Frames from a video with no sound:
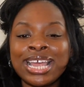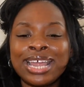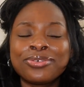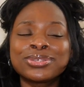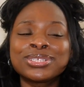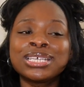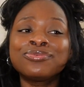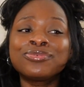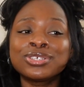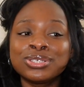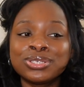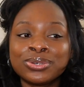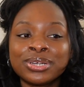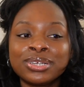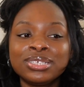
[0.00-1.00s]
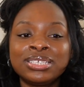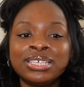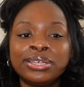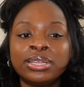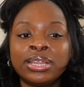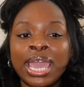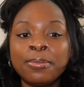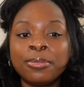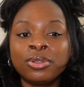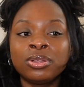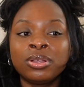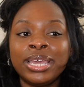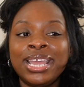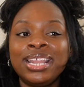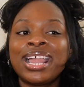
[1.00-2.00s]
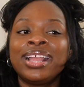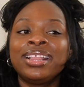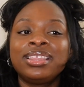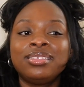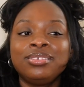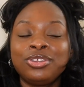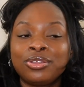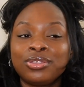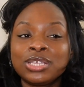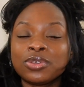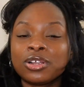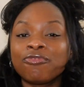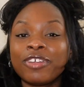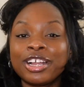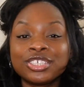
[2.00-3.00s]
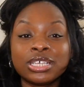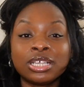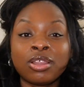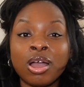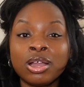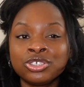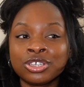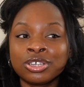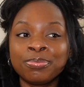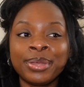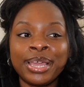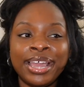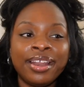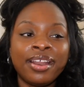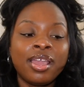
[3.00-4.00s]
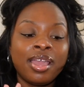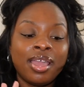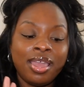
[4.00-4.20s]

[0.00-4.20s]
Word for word: I know some resorts, they'll label it like, you know, these were freshly laundered, but